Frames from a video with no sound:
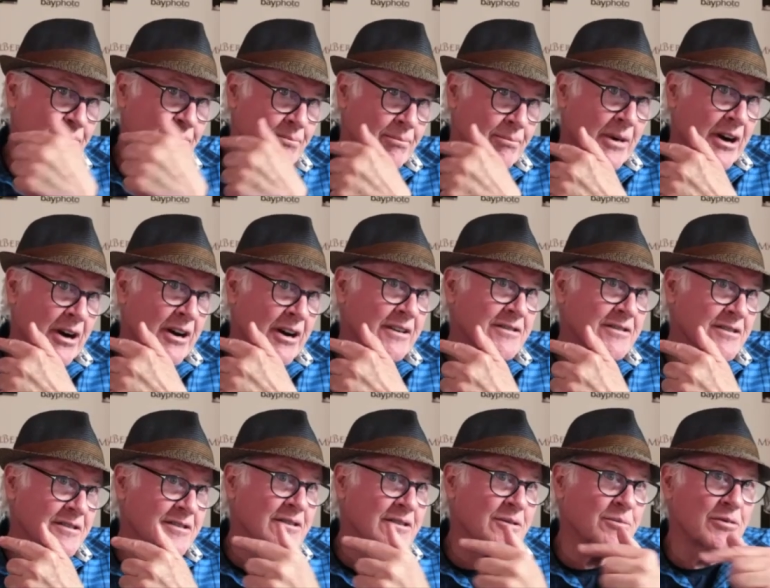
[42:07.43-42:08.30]
marc
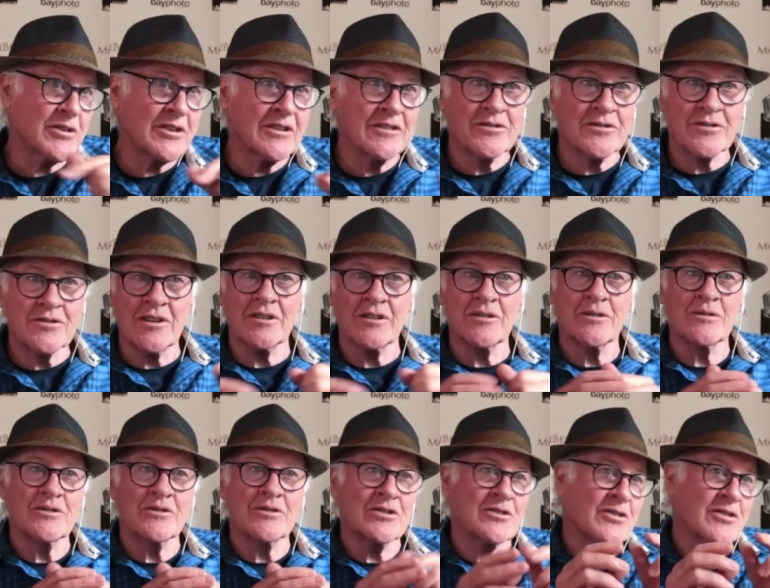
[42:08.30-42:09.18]
silber
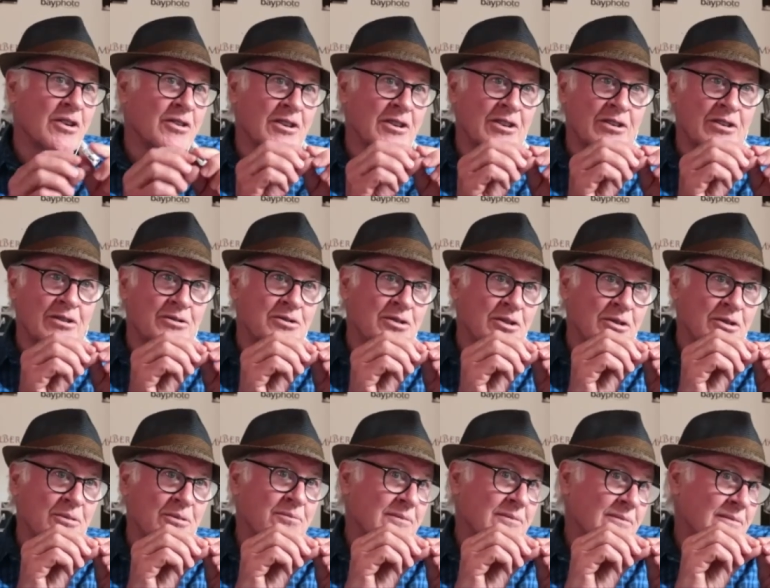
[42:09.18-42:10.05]
so just go to
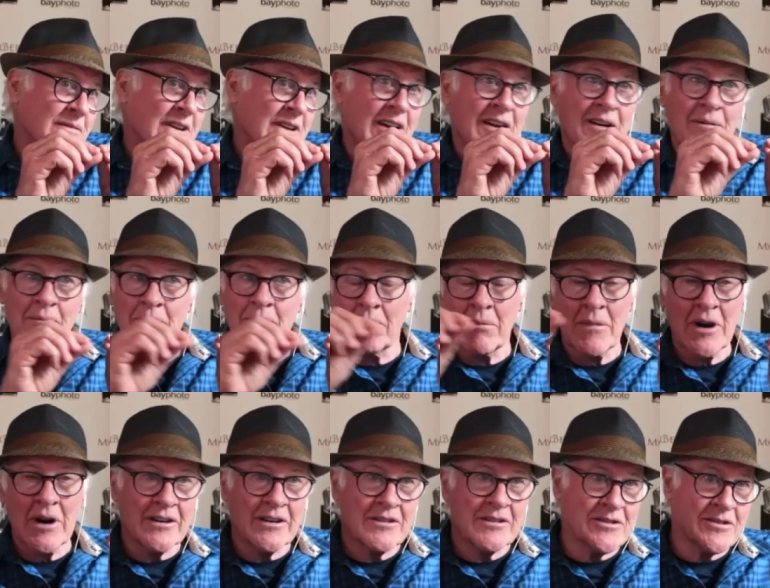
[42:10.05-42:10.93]
youtube
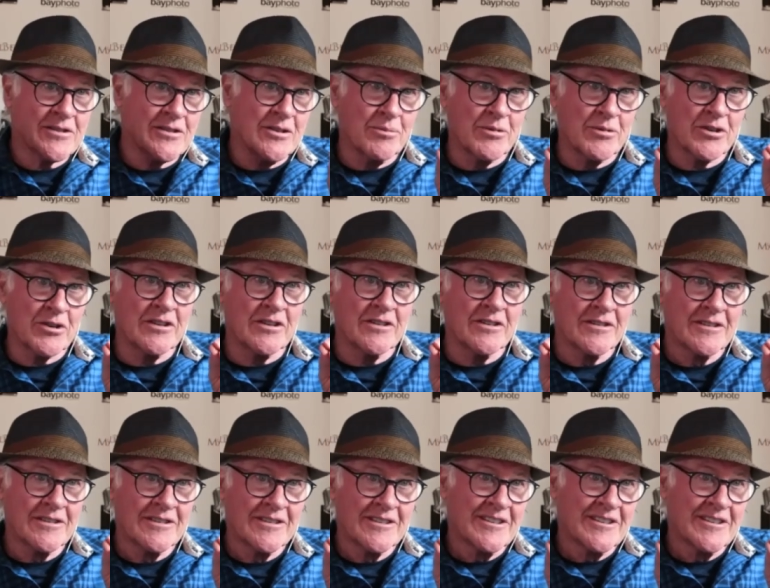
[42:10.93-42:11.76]
marc silber